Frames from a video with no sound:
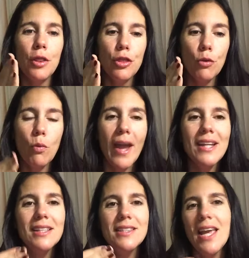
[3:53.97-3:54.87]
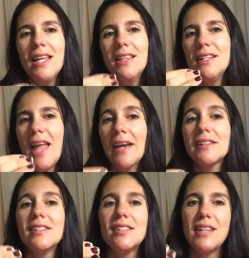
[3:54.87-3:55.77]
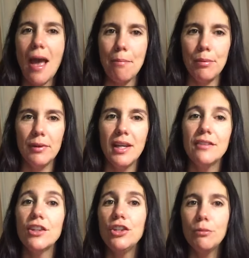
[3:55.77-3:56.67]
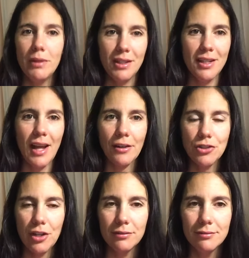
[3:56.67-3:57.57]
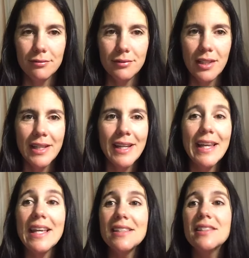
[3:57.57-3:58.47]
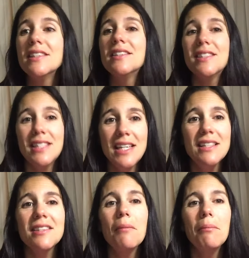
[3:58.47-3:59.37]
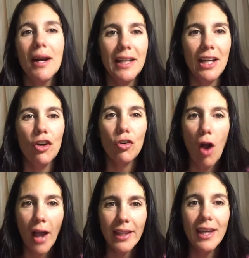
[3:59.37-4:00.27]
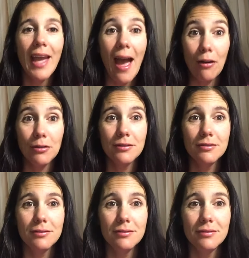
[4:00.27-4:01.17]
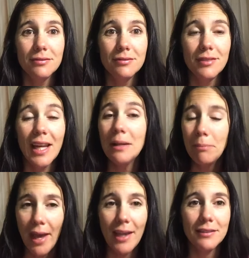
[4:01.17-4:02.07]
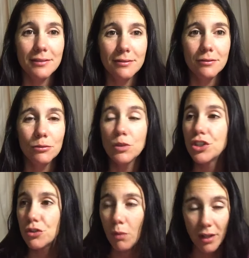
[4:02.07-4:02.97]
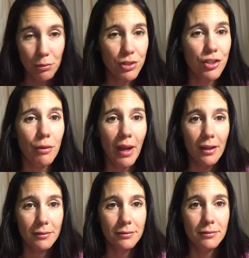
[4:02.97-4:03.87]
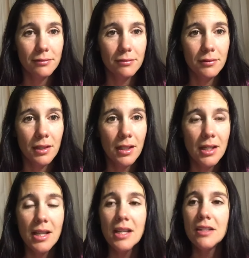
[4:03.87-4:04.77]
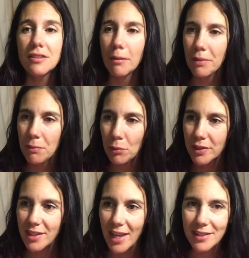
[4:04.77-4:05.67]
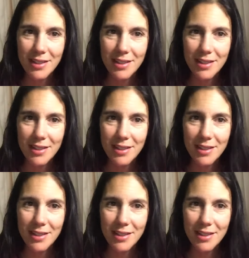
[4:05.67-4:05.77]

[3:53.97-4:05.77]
The way to take the next step in the human connection is to see somebody crying out in pain, which is what he was doing. Some people would say